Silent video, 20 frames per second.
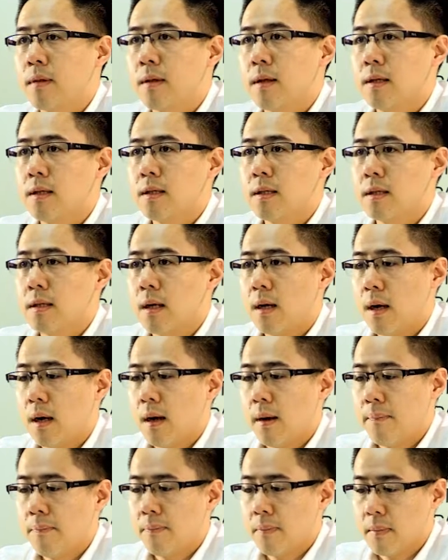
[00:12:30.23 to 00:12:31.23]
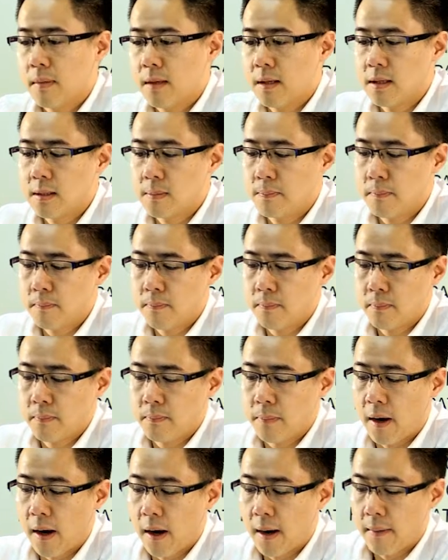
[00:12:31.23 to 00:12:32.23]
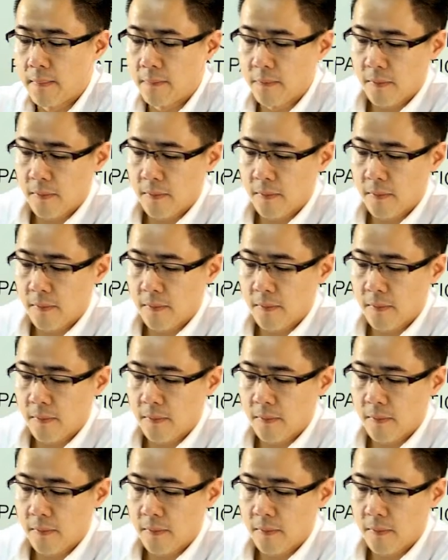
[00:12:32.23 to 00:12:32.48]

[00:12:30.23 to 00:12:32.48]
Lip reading: this part.